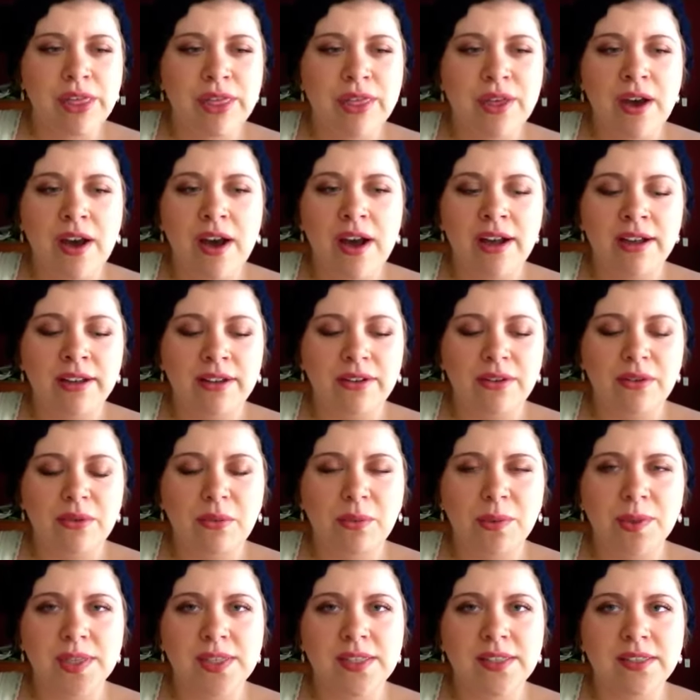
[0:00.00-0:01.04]
thought
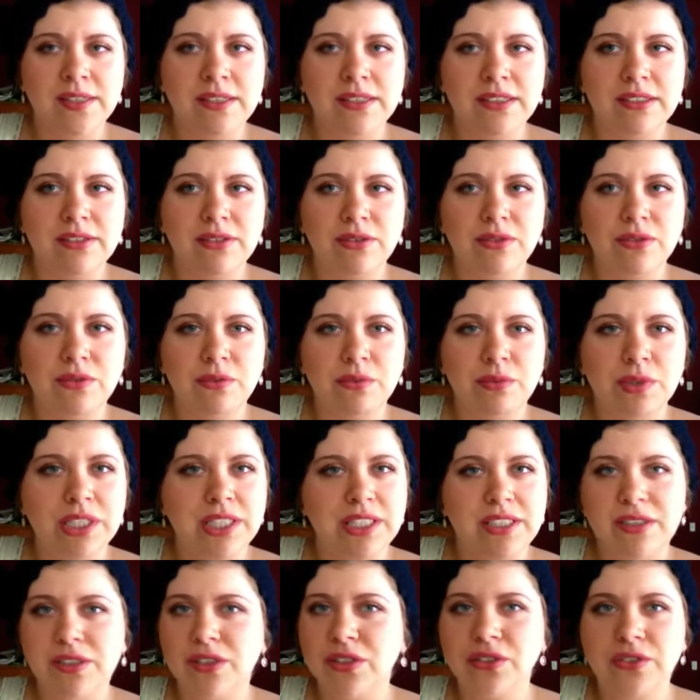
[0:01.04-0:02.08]
was
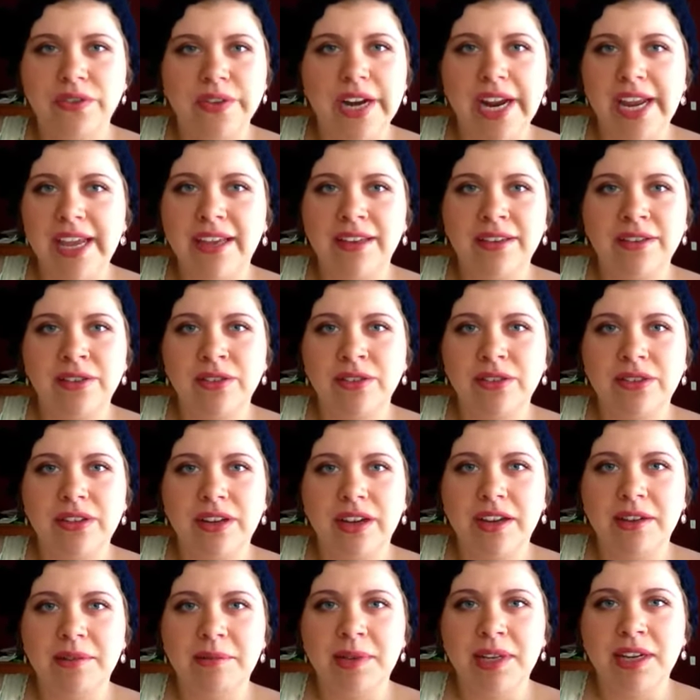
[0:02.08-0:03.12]
really strange.
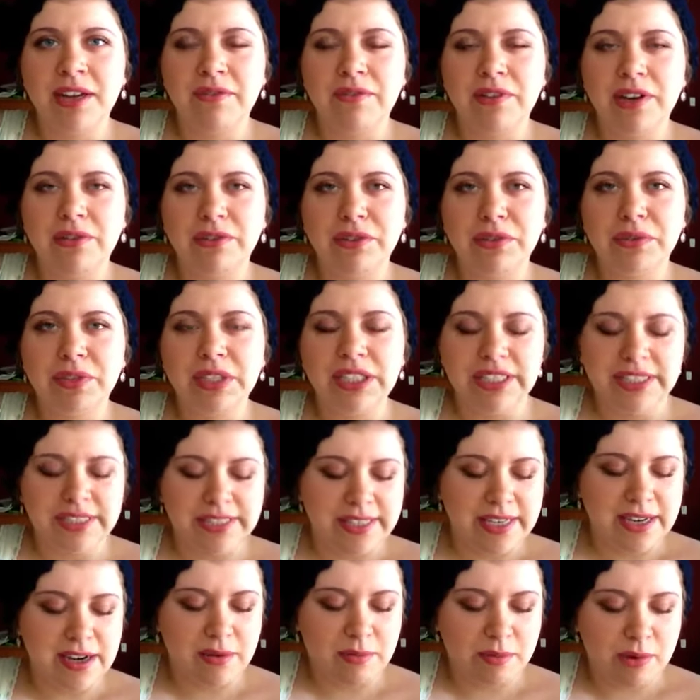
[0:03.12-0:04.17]
I mean, I've never really
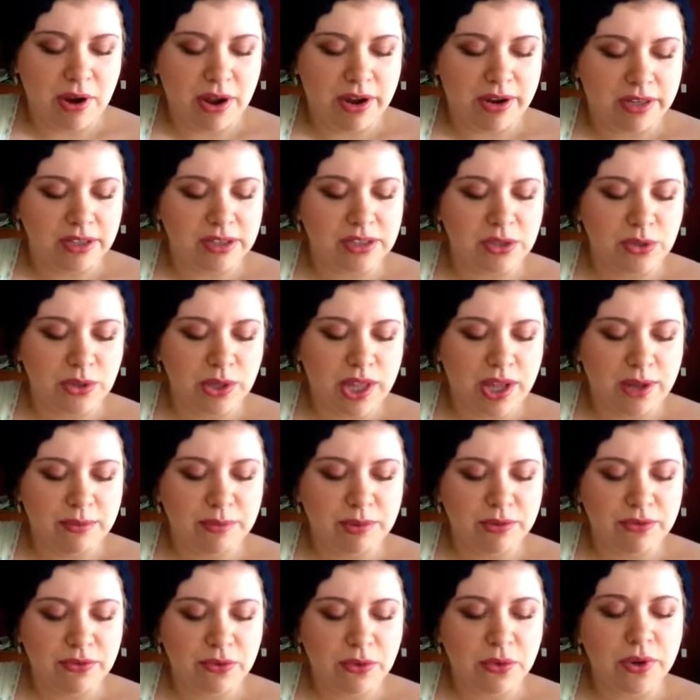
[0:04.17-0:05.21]
seen a product do that
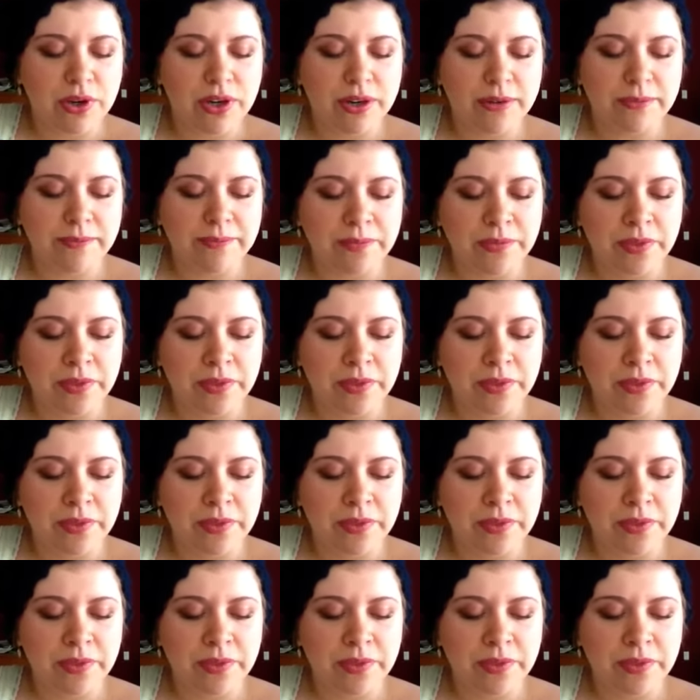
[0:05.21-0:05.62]
before.